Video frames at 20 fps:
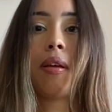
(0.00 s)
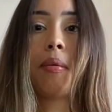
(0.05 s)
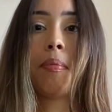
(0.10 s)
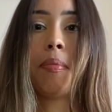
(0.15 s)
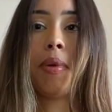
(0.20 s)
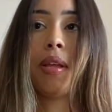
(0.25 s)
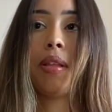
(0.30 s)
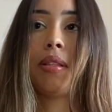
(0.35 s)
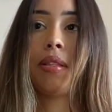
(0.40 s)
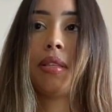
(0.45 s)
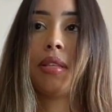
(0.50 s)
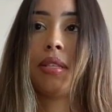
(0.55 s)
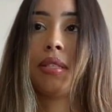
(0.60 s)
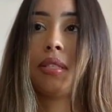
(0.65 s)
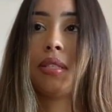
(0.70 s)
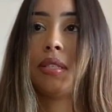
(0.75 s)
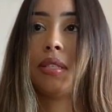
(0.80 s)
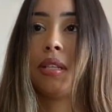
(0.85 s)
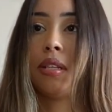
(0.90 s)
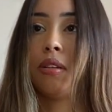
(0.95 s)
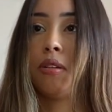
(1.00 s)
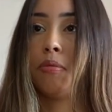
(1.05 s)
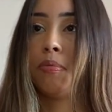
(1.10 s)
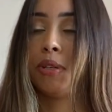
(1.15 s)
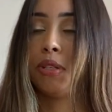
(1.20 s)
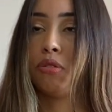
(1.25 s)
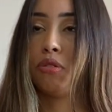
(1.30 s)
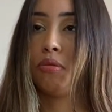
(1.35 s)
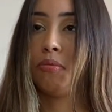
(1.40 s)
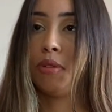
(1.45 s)
But this is a little
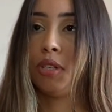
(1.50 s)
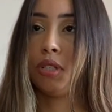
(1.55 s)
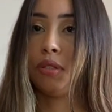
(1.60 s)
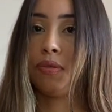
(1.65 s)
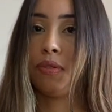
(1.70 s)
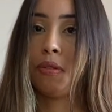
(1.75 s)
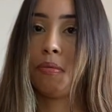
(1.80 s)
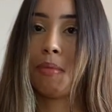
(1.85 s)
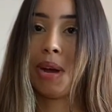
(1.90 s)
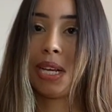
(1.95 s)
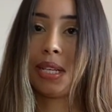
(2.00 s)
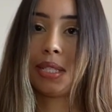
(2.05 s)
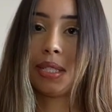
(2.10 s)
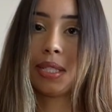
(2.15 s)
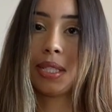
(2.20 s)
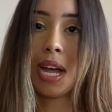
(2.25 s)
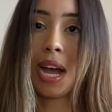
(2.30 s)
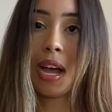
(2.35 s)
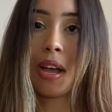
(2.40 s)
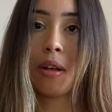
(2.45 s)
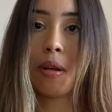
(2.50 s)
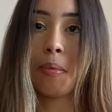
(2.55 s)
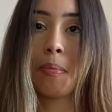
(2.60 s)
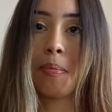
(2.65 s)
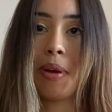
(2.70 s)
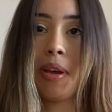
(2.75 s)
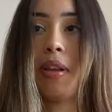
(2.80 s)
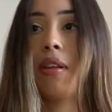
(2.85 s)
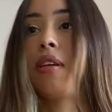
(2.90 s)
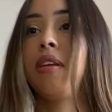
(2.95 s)
bit too much for my style,
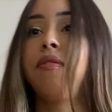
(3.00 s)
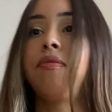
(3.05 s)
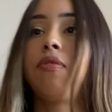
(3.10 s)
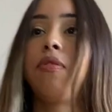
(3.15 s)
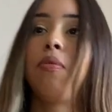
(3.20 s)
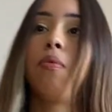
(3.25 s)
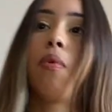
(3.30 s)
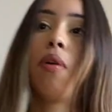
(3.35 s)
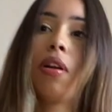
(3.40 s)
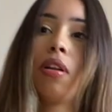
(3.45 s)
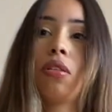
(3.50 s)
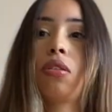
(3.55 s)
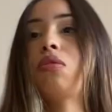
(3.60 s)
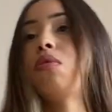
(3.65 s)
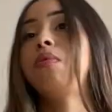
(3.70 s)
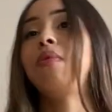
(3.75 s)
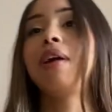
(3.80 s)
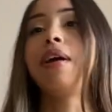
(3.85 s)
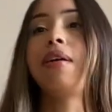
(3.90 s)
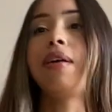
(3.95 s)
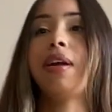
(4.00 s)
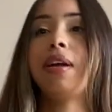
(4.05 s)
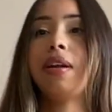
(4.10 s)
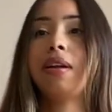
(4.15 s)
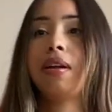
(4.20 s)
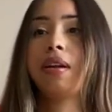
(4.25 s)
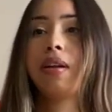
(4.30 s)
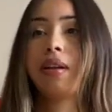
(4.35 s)
but if you wanted to wear it,